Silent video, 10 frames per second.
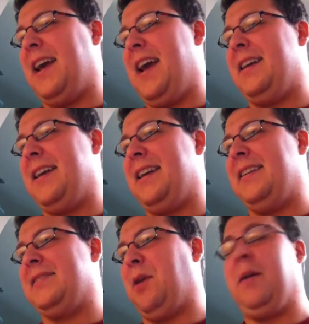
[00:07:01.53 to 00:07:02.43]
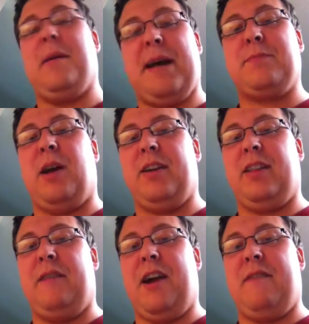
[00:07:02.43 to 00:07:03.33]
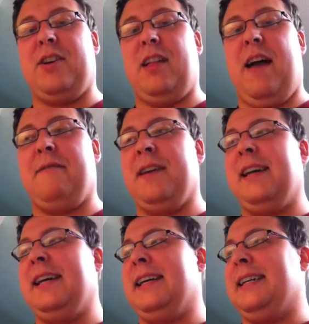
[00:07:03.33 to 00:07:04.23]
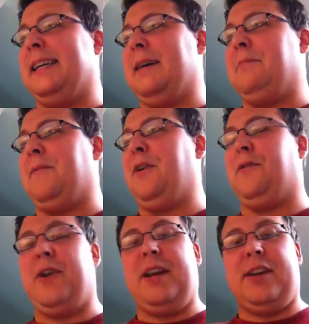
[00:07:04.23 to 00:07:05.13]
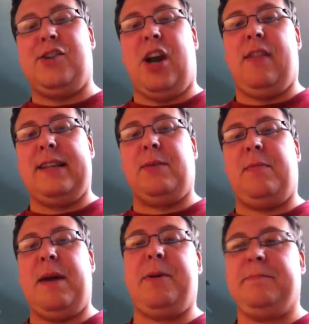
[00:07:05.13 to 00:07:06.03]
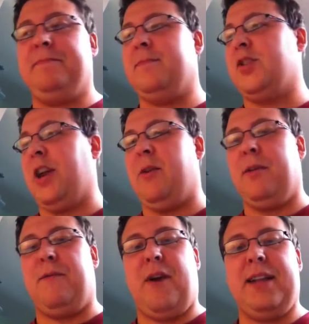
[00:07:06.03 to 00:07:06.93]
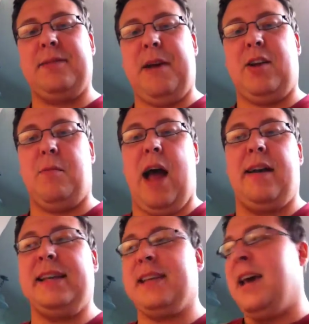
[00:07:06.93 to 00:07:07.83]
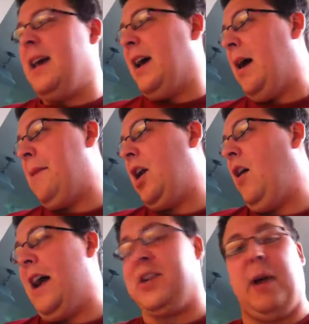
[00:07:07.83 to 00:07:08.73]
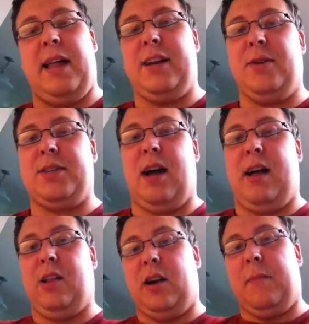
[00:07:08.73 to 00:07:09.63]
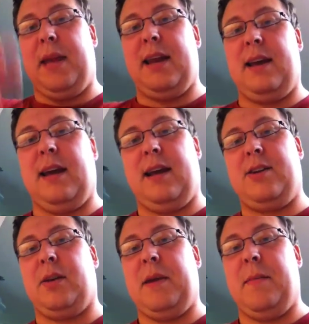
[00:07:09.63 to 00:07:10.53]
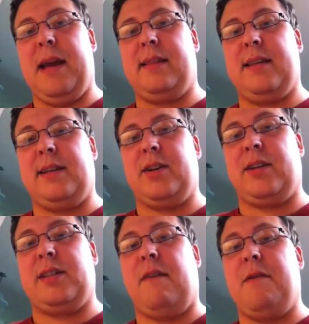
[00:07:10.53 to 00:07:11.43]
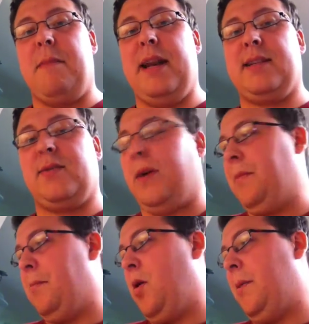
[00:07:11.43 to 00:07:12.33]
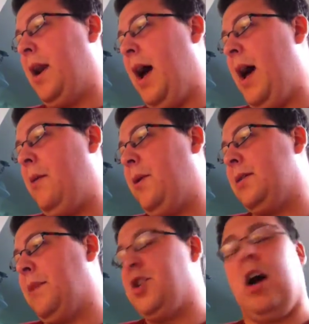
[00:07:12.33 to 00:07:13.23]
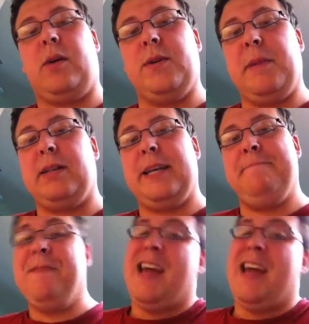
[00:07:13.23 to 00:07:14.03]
and it is probably the best brownie you'll ever have in your life. But feel free to share this with people, share it with your friends, make your brownies. In all actuality, you saw how long I made it. It took me to make this. It took 7 minutes from the moment my chocolate was melted,